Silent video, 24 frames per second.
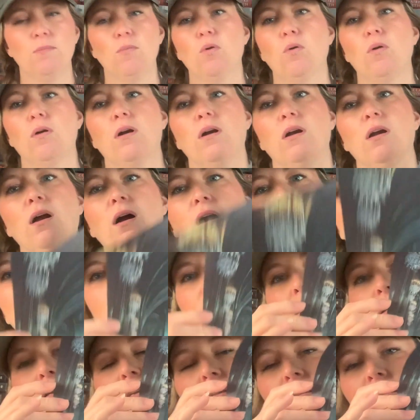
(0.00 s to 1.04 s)
more
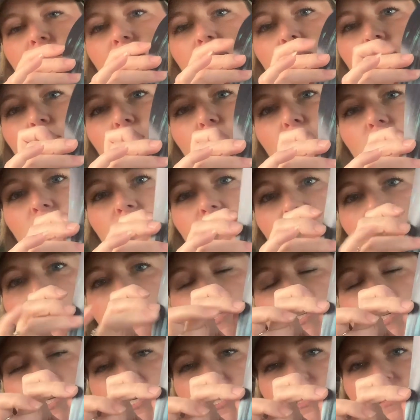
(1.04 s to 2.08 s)
on the beautiful
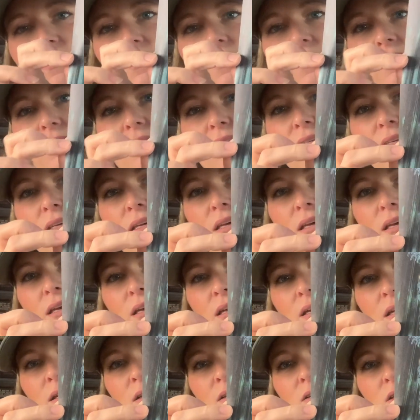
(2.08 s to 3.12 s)
scenes.
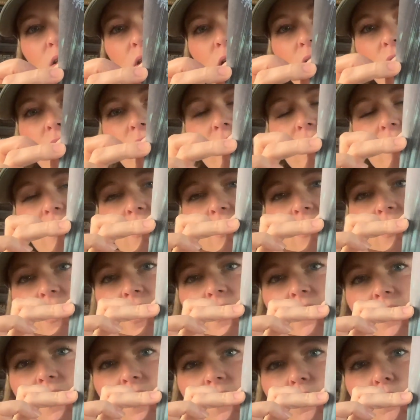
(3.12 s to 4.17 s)
So here you can see
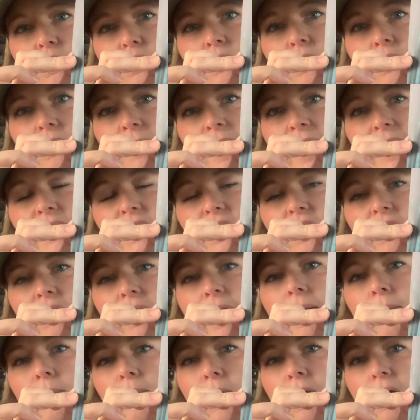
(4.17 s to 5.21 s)
at that cool
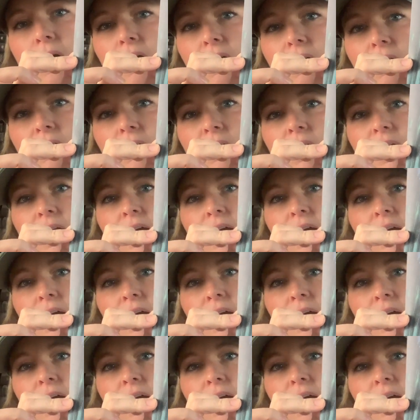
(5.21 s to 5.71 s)
masquerade ball.